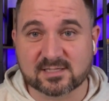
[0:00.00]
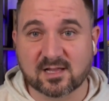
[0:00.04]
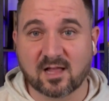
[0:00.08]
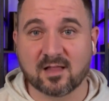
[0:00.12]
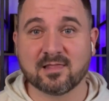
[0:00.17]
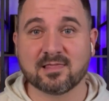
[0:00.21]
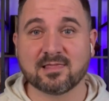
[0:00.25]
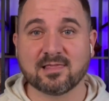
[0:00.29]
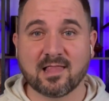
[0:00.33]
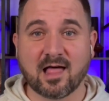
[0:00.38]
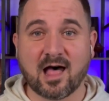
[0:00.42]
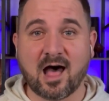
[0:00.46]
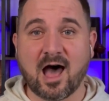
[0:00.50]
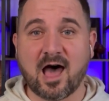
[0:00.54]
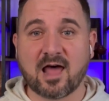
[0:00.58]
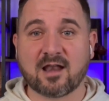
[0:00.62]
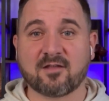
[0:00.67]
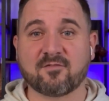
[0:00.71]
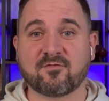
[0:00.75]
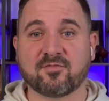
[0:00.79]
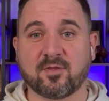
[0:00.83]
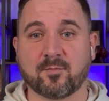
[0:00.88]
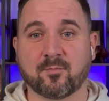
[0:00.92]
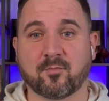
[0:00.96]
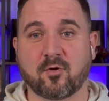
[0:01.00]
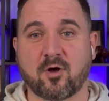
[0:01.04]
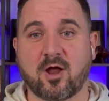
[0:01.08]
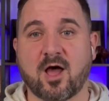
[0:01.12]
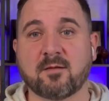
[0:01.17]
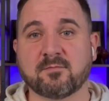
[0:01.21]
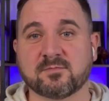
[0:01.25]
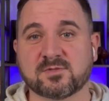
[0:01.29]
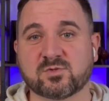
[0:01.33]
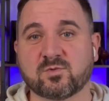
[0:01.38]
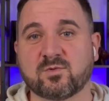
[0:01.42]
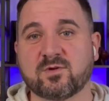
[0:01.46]
A lot of the
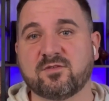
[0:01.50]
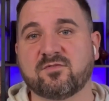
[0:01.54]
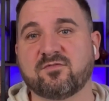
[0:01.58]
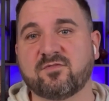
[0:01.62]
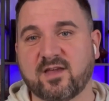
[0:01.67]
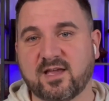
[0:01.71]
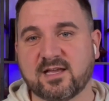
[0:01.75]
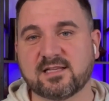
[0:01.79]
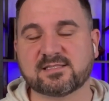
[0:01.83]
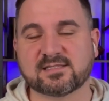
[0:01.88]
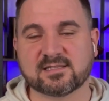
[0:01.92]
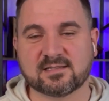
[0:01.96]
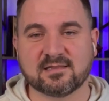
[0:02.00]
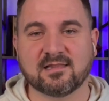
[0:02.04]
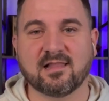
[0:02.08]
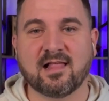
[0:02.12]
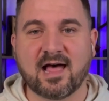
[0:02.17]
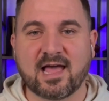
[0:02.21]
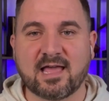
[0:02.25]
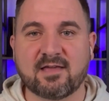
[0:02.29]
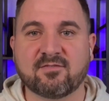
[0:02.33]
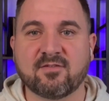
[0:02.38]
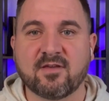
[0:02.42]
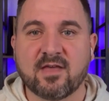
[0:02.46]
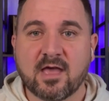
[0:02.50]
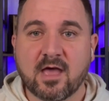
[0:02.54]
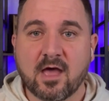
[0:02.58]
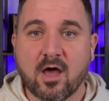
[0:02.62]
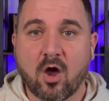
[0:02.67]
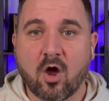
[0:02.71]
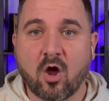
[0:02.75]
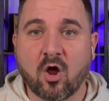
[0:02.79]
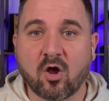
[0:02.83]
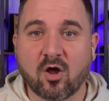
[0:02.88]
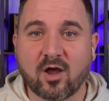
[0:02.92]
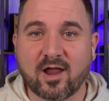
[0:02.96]
problems we face in life
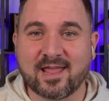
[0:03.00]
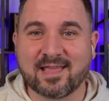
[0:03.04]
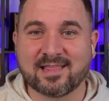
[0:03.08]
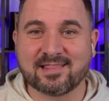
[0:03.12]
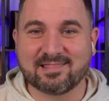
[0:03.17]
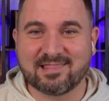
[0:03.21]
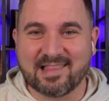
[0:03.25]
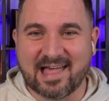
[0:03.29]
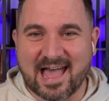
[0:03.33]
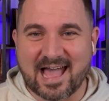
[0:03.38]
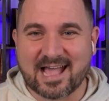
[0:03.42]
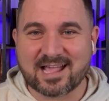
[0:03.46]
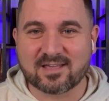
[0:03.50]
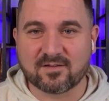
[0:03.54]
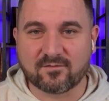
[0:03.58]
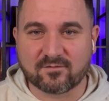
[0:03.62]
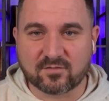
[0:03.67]
are a lack of